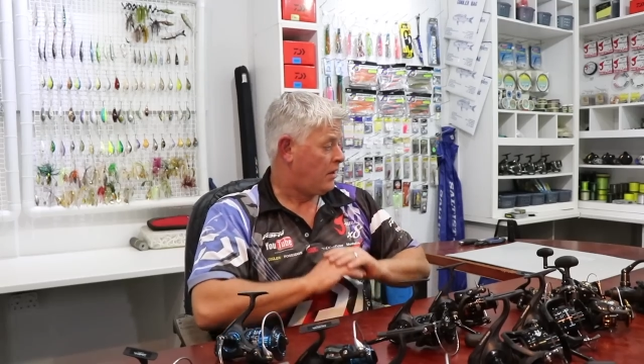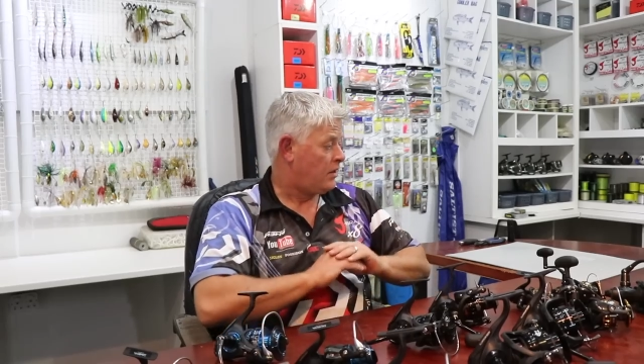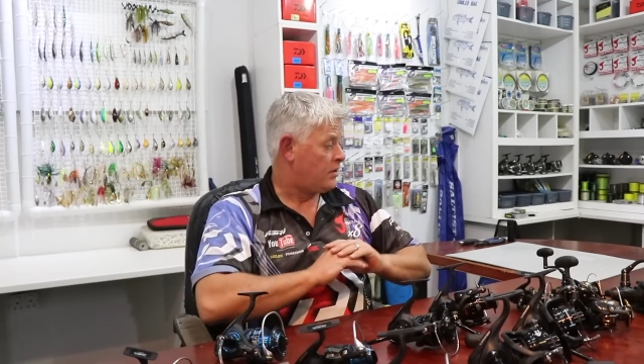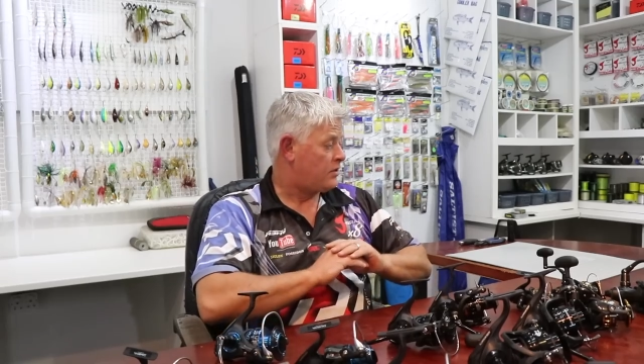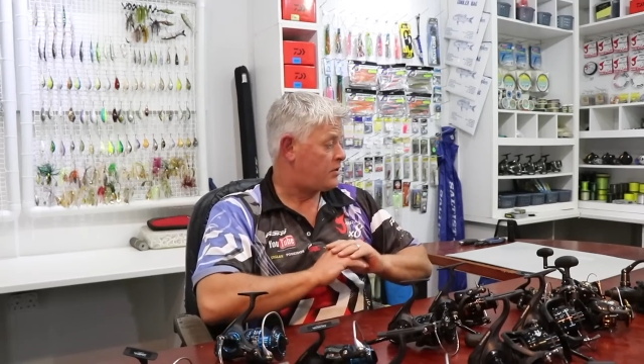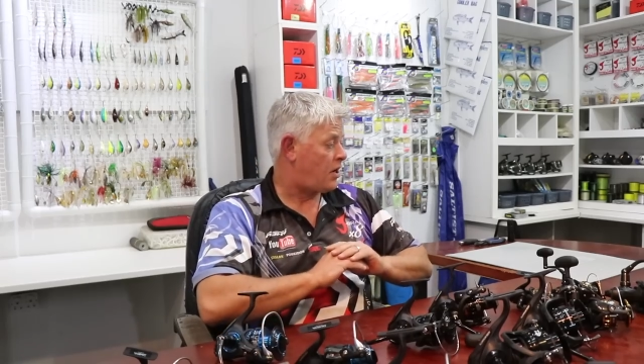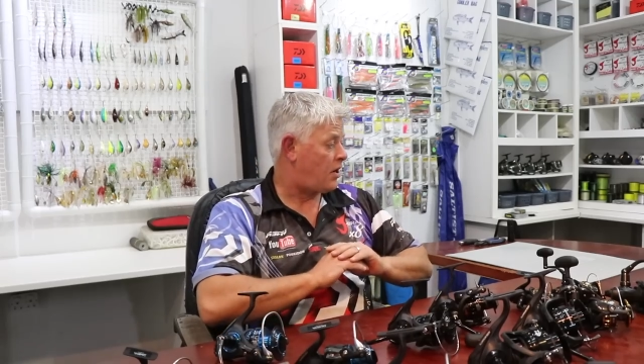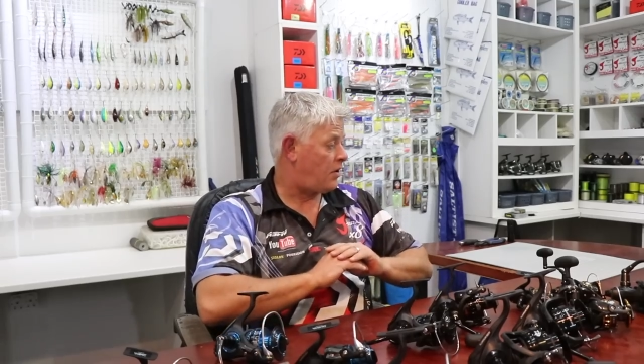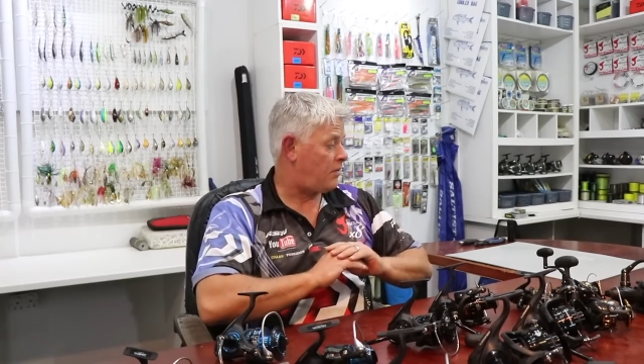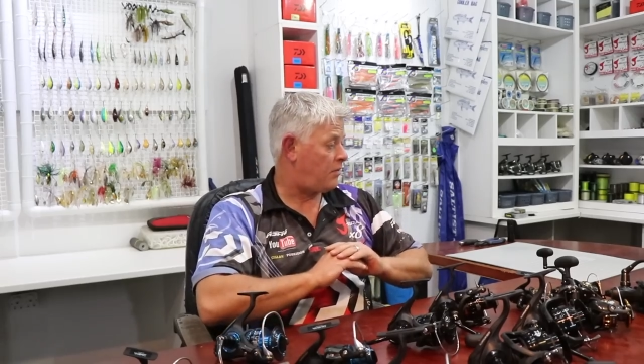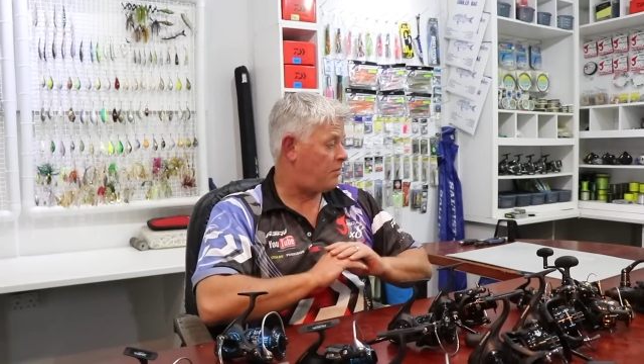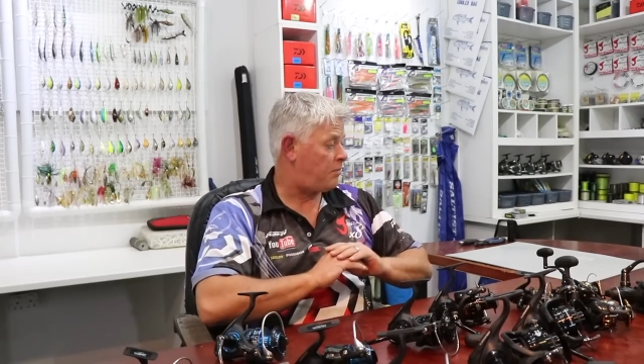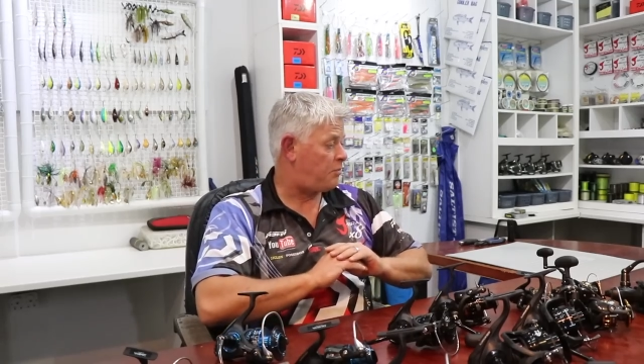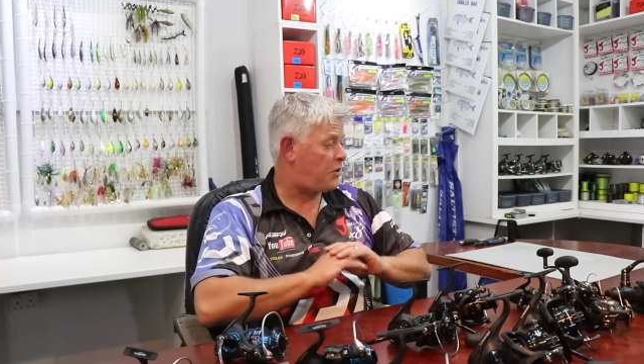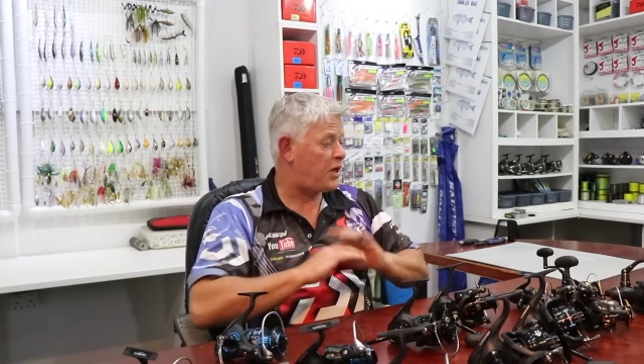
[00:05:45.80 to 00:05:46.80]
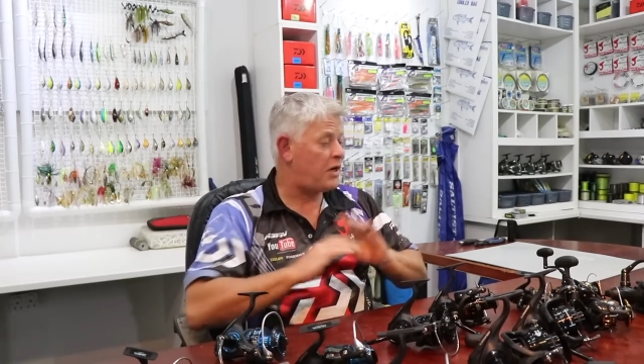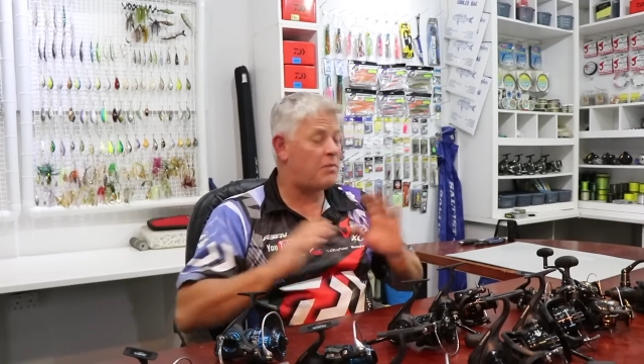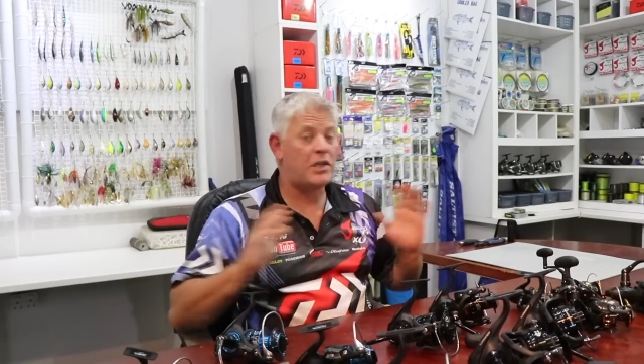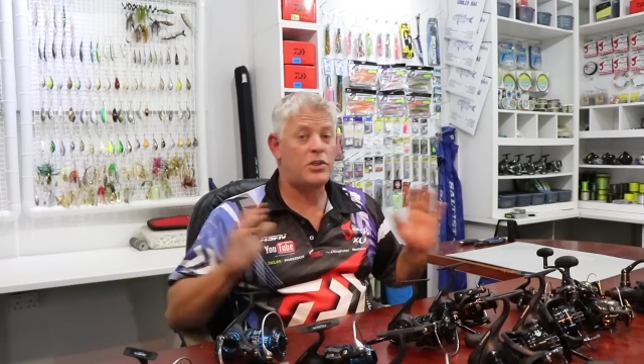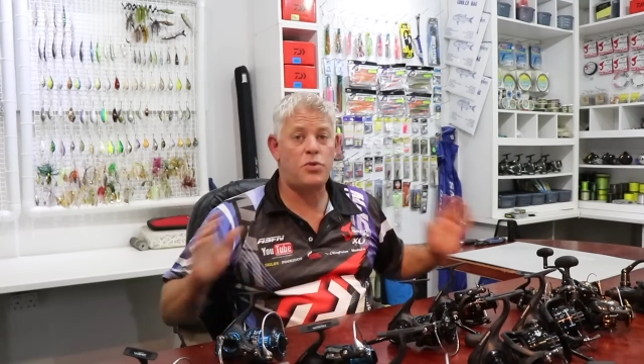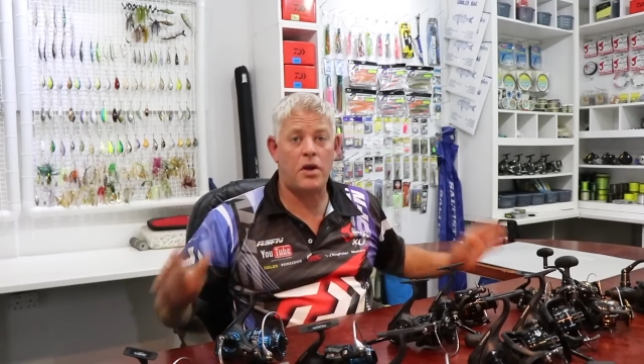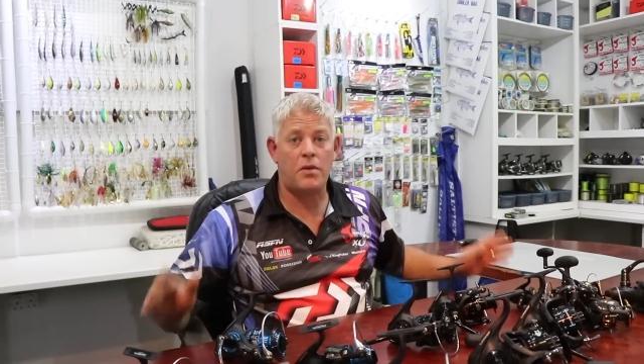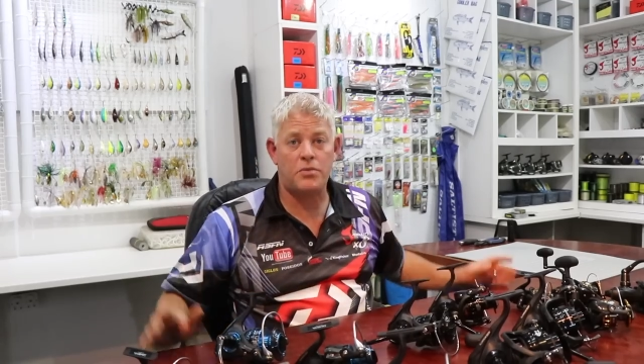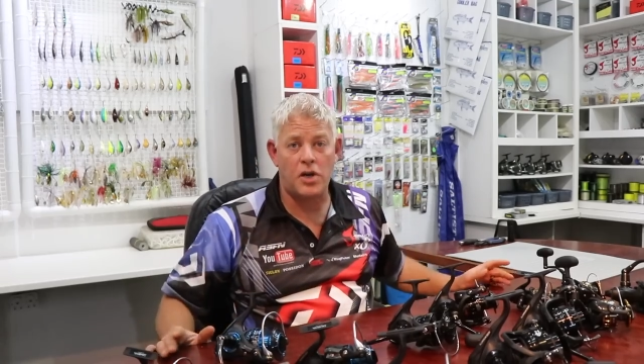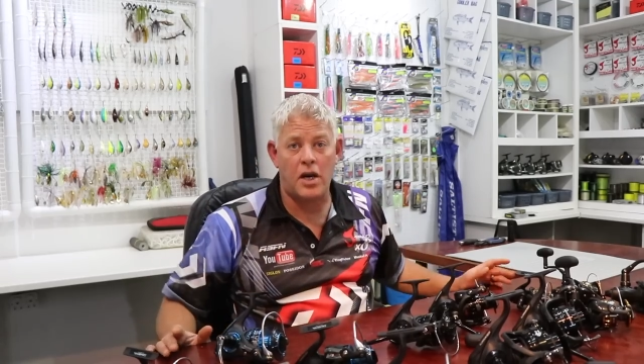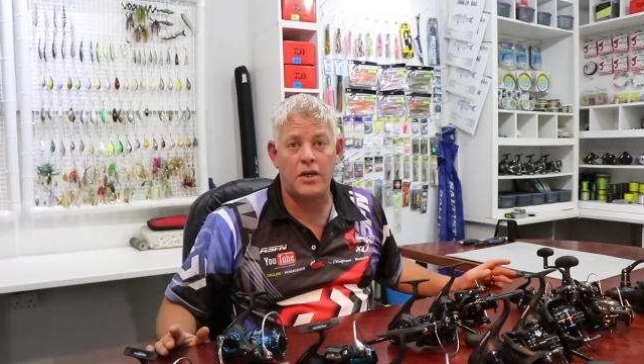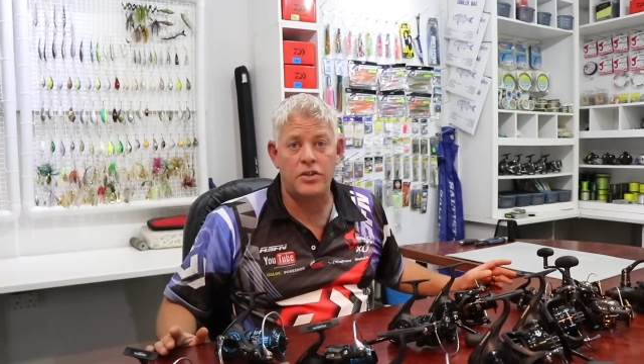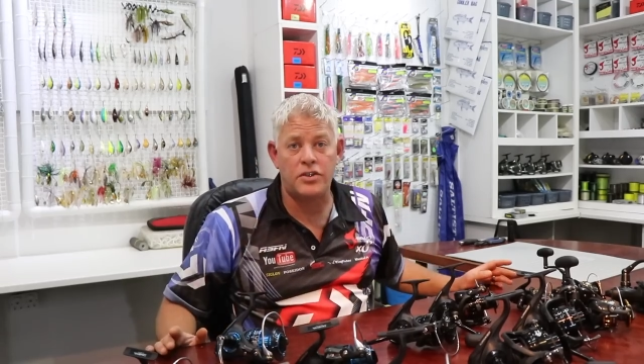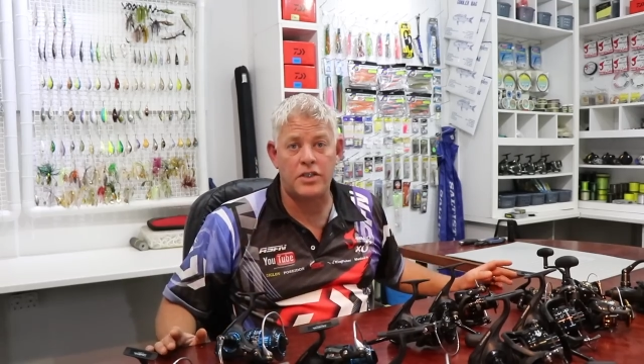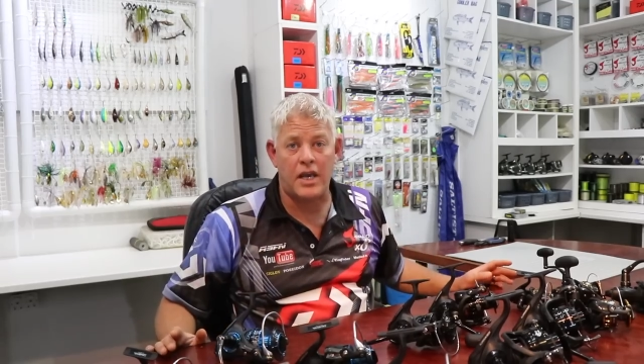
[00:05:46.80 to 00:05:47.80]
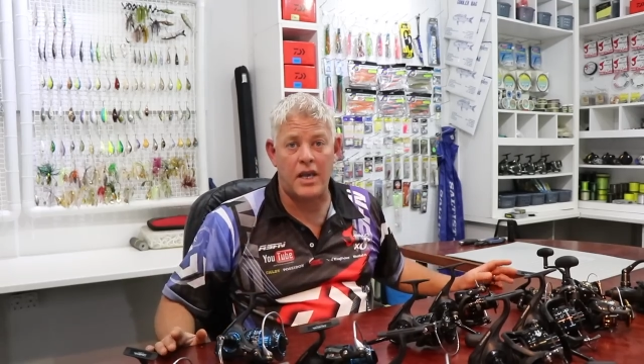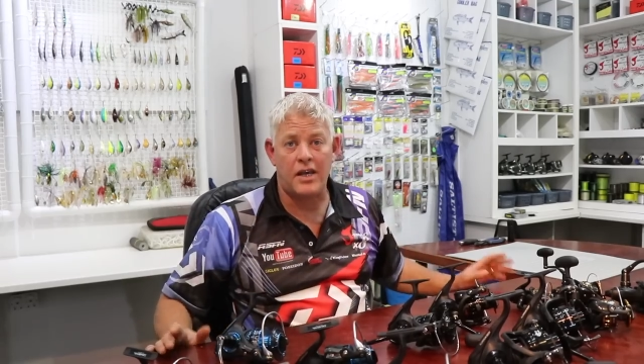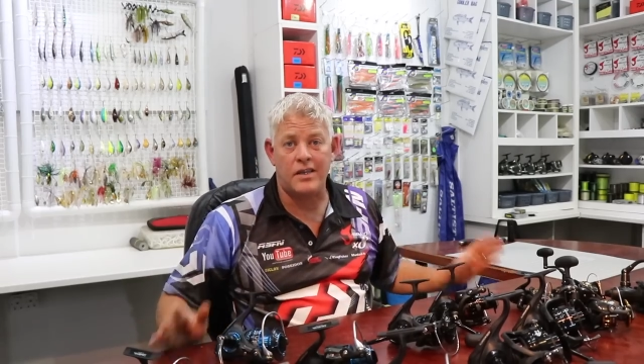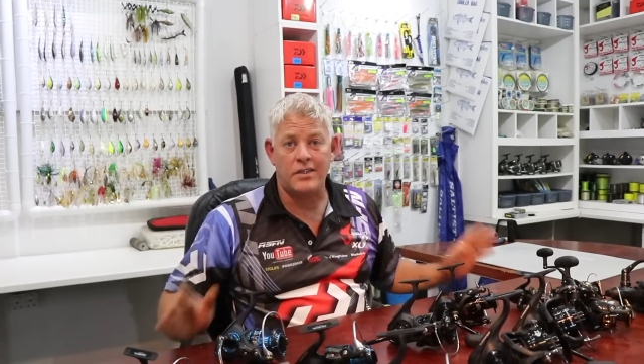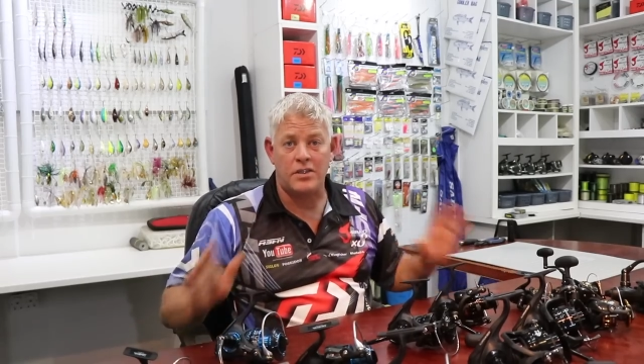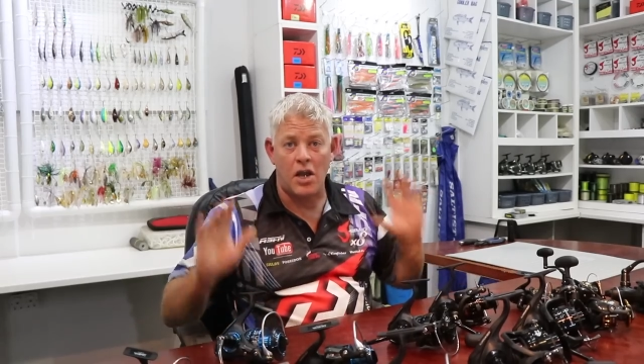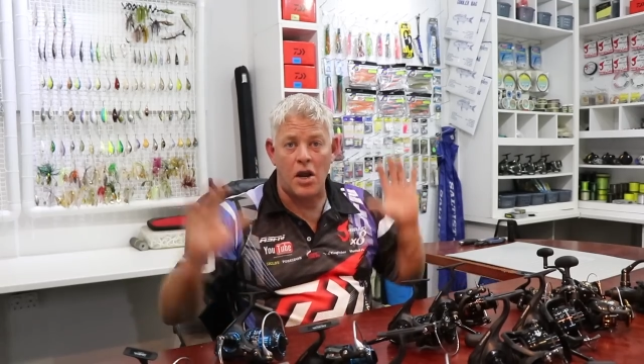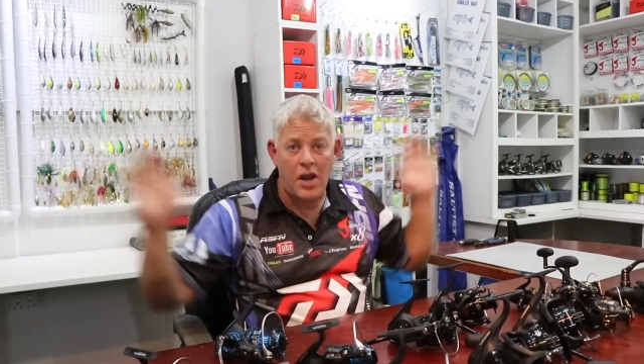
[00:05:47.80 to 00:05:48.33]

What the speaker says: So pretty much what I'm trying to say is no